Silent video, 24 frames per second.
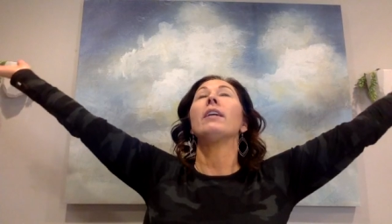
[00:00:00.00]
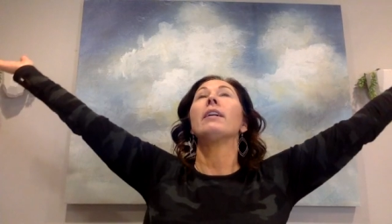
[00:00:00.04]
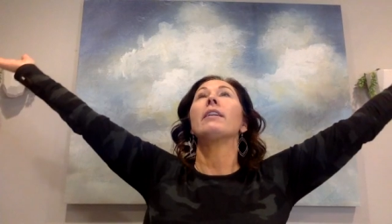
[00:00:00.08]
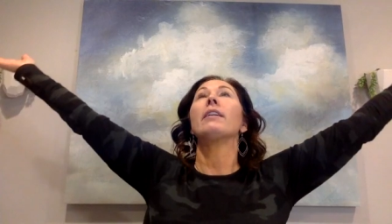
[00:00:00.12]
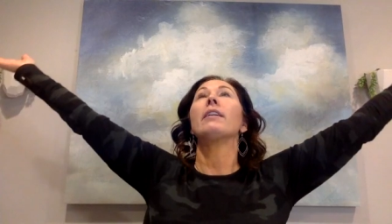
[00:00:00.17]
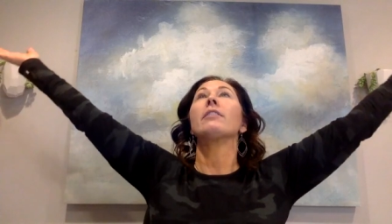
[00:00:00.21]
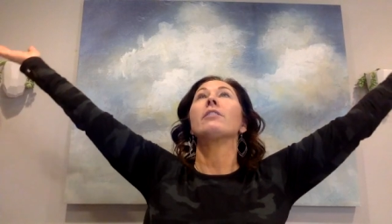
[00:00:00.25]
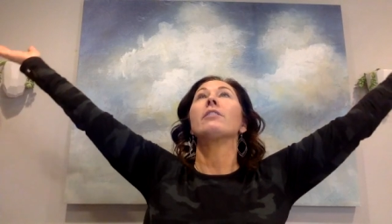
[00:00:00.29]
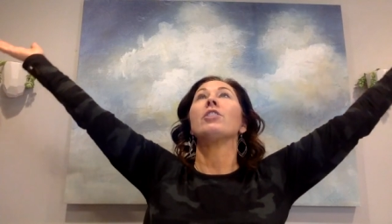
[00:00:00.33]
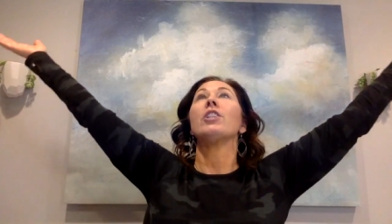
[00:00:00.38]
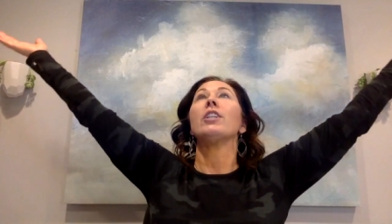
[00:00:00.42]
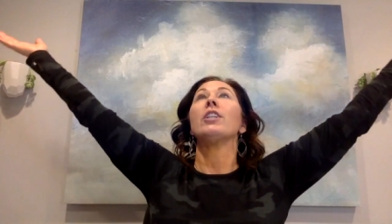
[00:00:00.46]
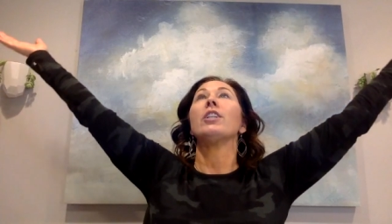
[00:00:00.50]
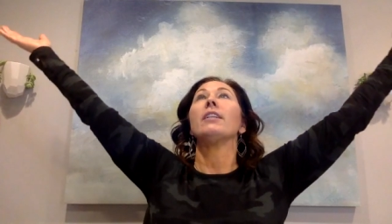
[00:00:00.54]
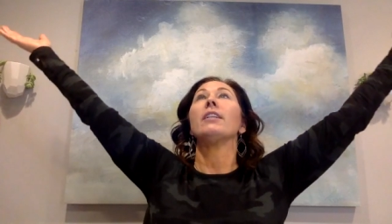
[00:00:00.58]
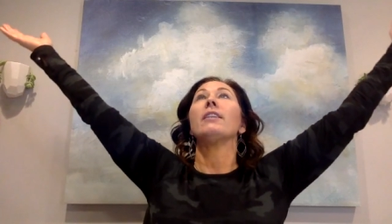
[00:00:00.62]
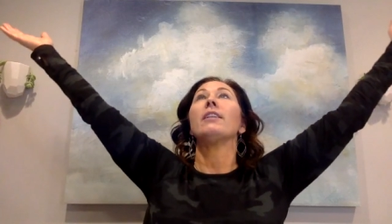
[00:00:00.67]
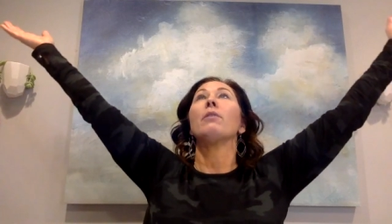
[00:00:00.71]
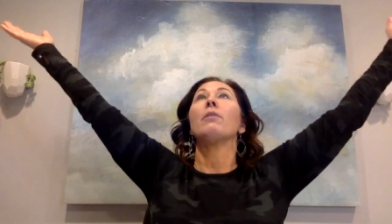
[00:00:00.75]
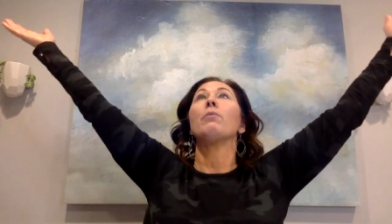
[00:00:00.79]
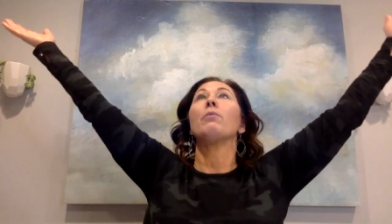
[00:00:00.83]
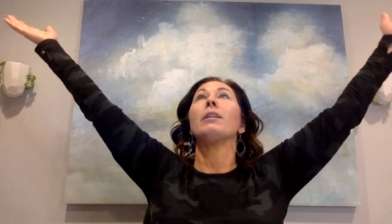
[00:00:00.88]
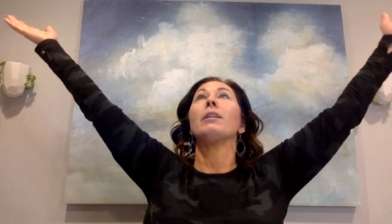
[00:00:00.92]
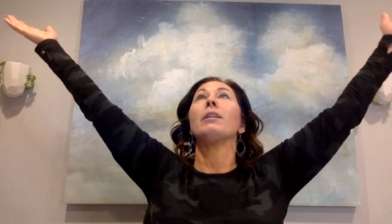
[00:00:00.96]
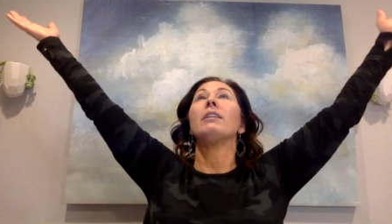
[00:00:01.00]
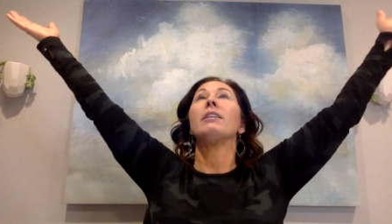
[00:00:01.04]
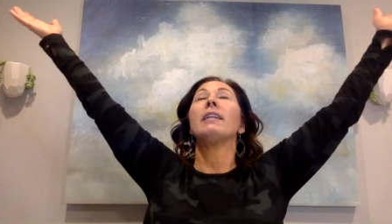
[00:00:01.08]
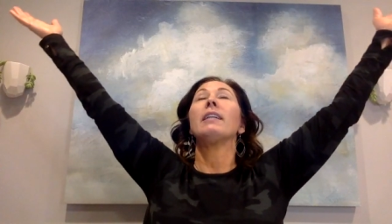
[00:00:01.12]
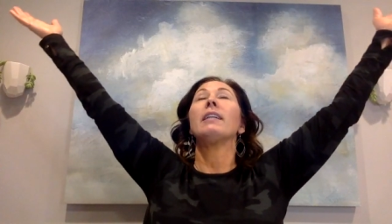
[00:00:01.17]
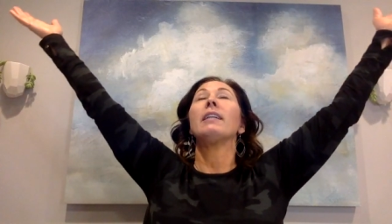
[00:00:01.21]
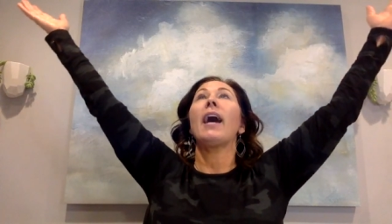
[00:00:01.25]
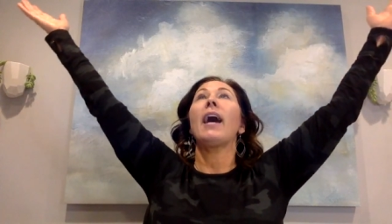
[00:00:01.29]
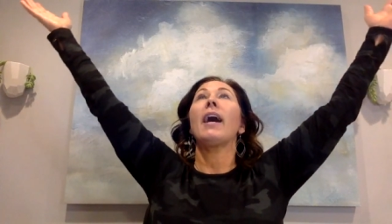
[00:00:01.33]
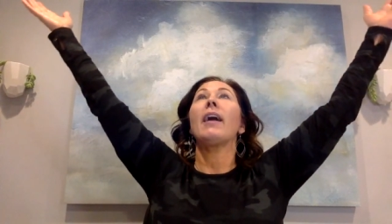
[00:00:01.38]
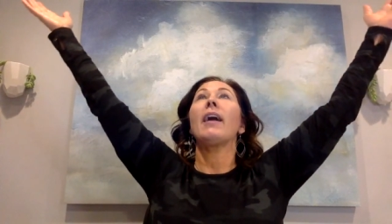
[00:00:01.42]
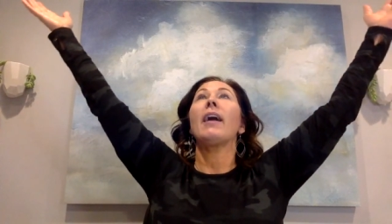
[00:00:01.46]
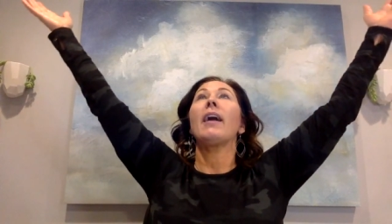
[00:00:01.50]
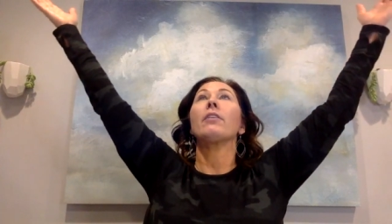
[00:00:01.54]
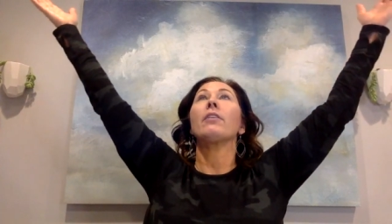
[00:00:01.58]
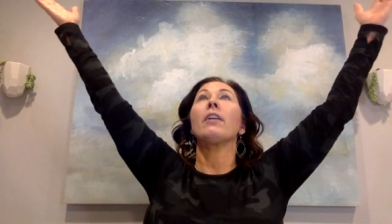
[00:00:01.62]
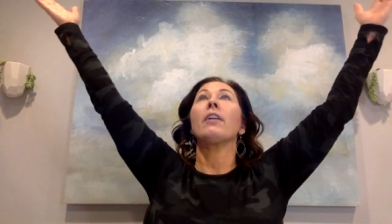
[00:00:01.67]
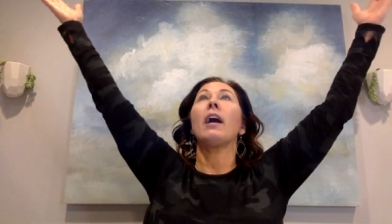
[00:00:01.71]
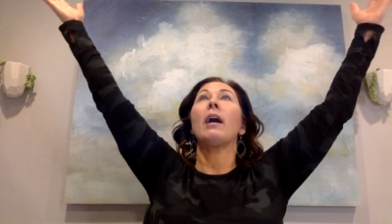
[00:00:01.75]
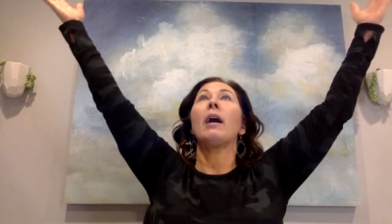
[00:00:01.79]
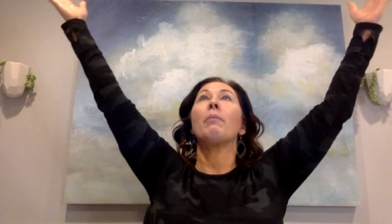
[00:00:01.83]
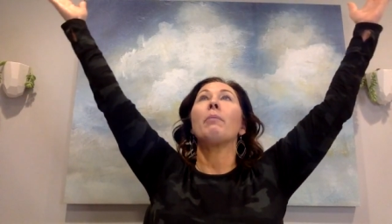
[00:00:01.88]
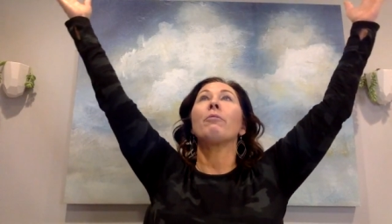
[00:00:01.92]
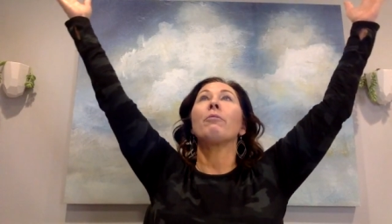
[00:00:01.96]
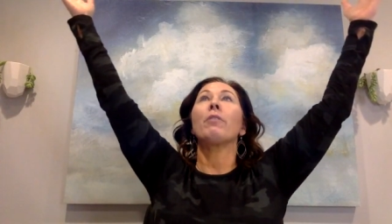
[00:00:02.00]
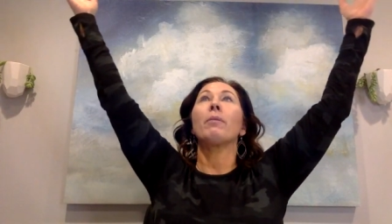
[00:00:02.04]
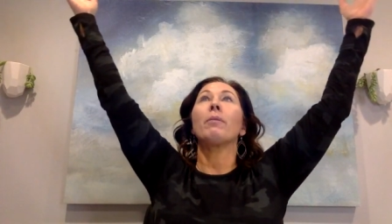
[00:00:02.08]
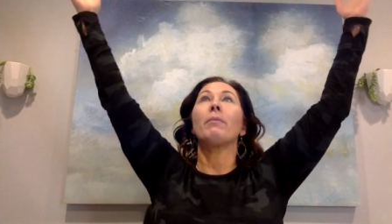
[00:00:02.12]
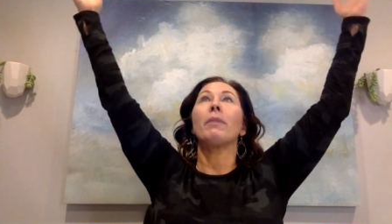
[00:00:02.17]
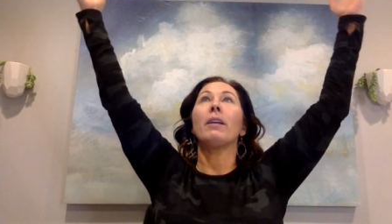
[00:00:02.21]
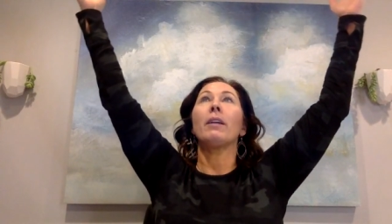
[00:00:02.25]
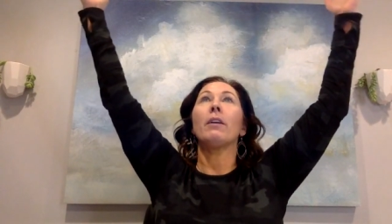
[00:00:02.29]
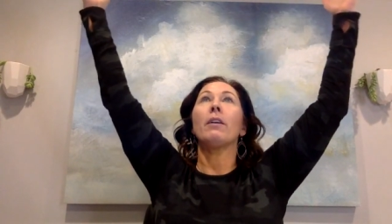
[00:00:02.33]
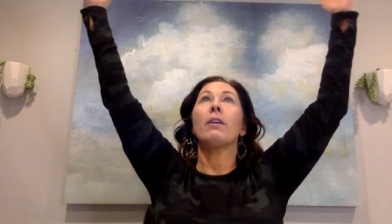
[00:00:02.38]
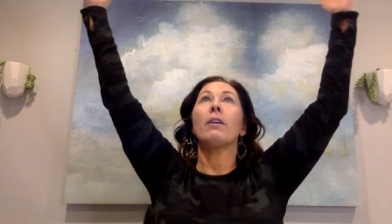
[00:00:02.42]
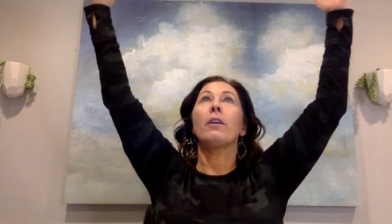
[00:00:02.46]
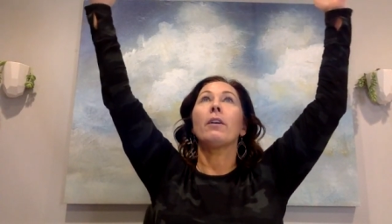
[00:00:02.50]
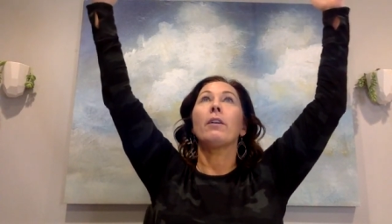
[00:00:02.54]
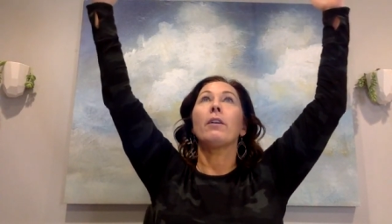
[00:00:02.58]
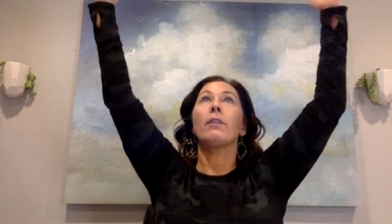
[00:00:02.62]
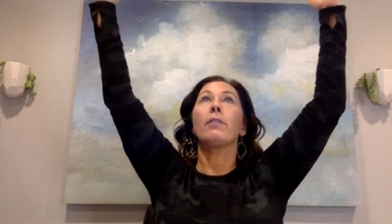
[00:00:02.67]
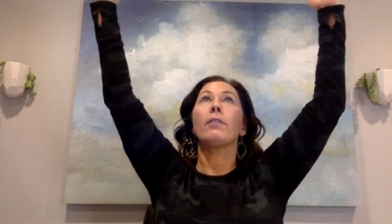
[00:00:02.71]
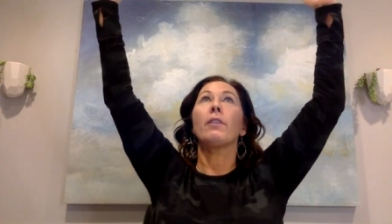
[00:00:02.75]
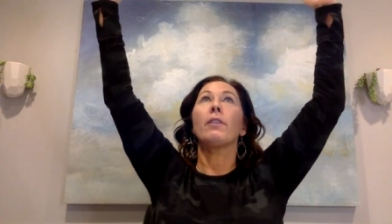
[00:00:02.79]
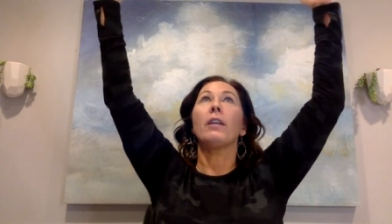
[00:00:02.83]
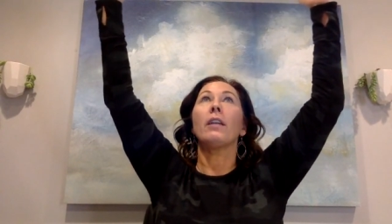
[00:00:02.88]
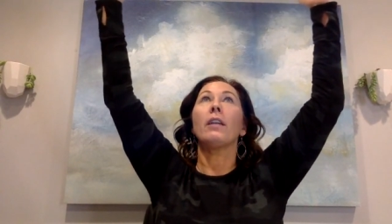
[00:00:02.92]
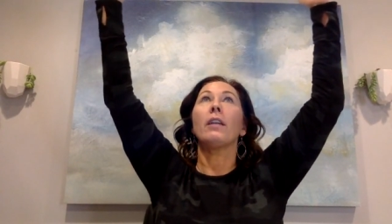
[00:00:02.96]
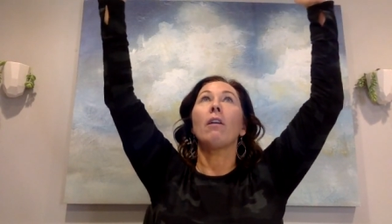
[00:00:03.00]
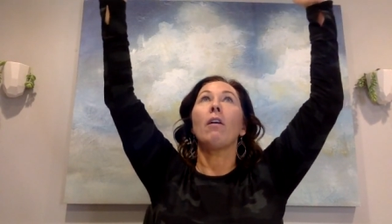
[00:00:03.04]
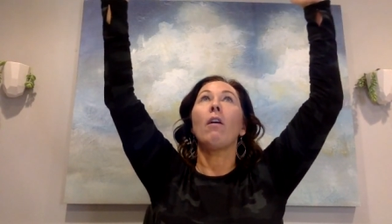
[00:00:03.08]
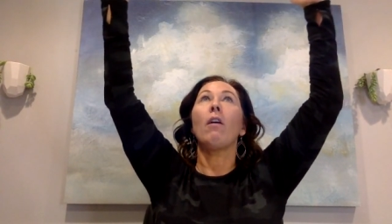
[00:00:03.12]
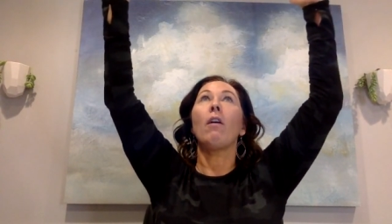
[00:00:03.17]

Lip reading: energy that we gathered up from the earth and